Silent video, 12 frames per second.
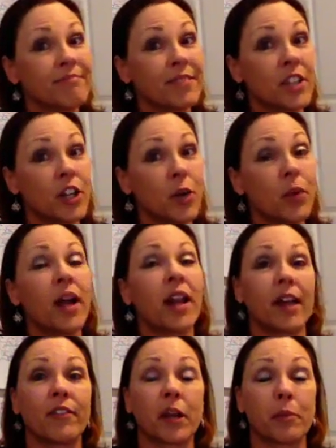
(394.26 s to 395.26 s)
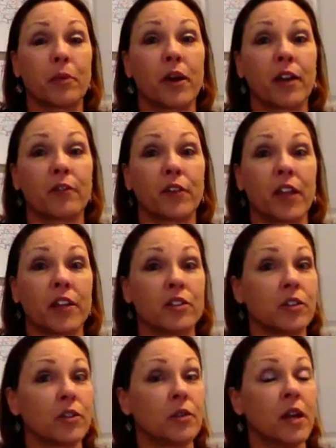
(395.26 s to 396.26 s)
You know what? I've got a product for that
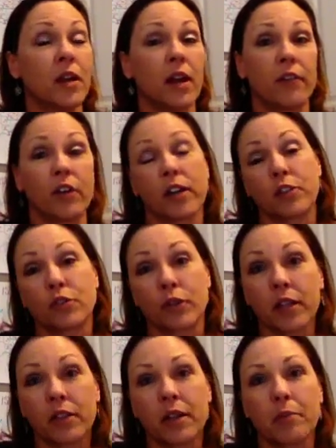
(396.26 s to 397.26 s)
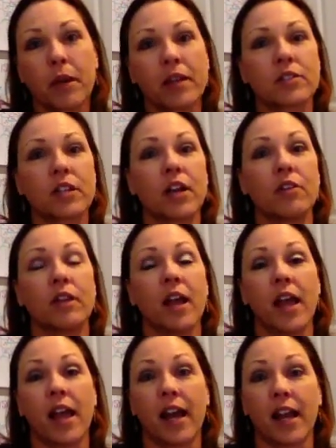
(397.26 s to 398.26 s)
too. I've got a strengthening base coat,
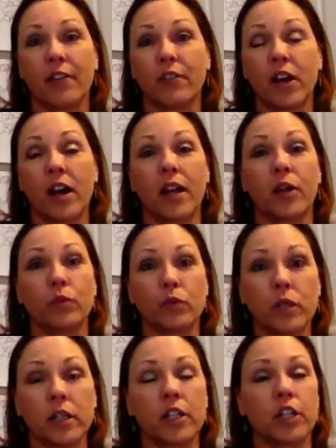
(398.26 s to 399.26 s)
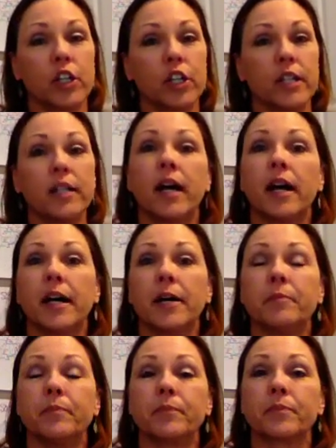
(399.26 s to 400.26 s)
and I've got a really good
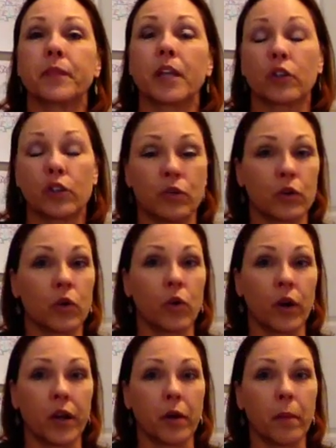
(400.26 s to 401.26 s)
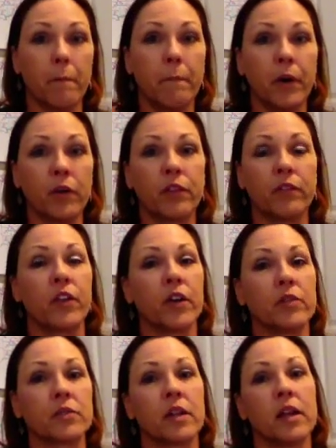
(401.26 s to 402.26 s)
cuticle oil. Both of
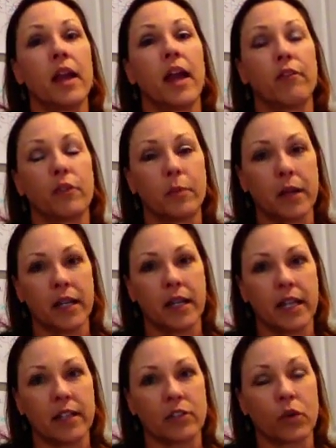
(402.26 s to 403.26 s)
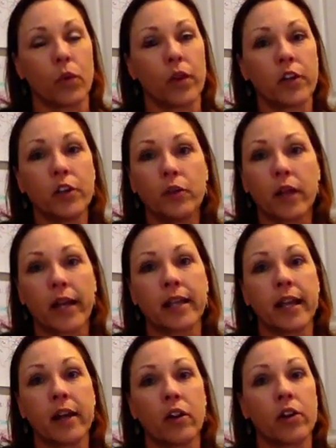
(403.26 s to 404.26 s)
those everybody needs. So whether you like
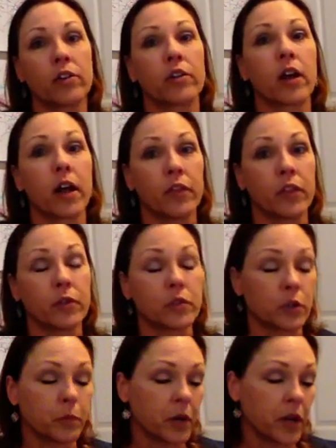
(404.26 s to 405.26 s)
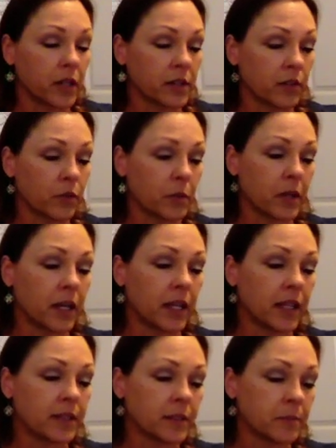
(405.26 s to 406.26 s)
nail art or not, those two products everybody
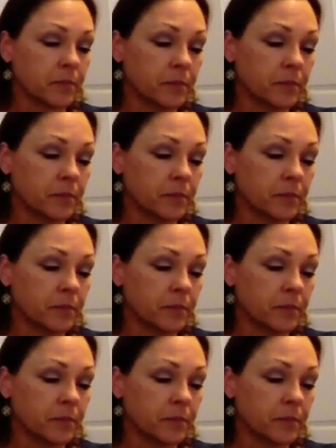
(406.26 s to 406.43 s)
needs.